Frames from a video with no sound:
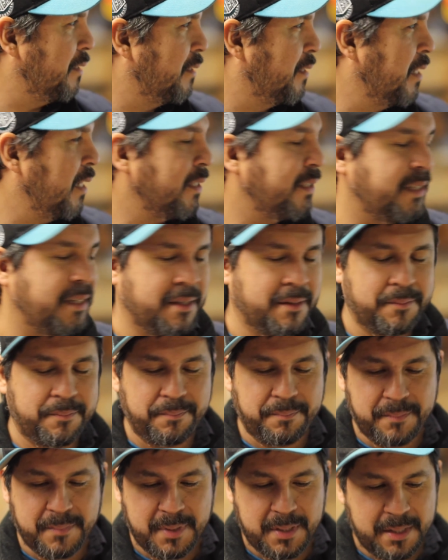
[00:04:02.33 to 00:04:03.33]
Tesla,
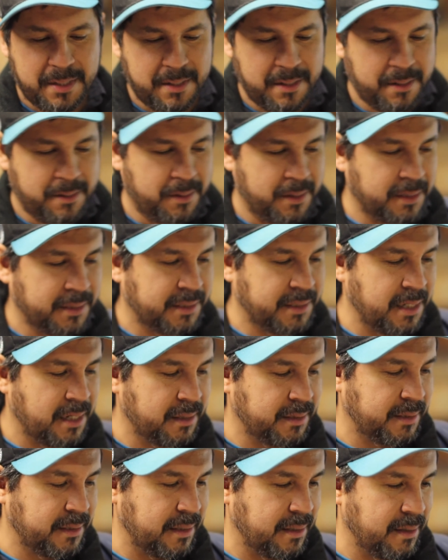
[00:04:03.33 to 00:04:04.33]
Nikola
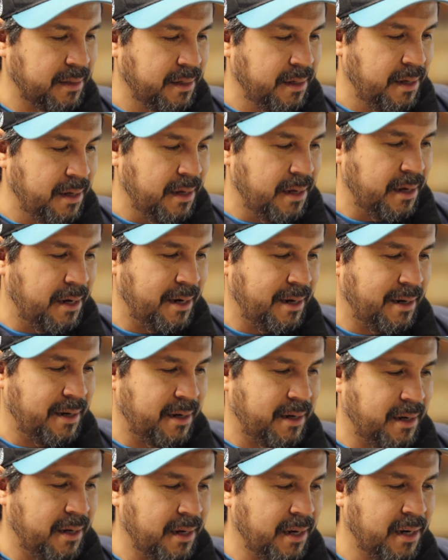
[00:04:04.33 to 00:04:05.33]
Tesla,
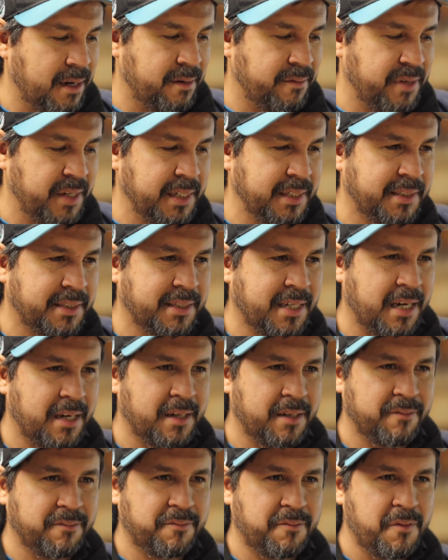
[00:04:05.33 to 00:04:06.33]
a lot of his
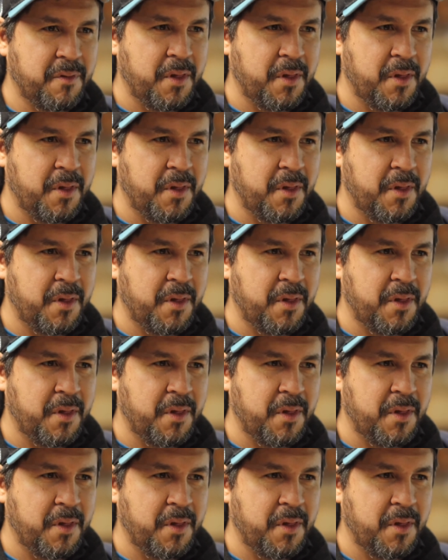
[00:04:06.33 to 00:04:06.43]
kind of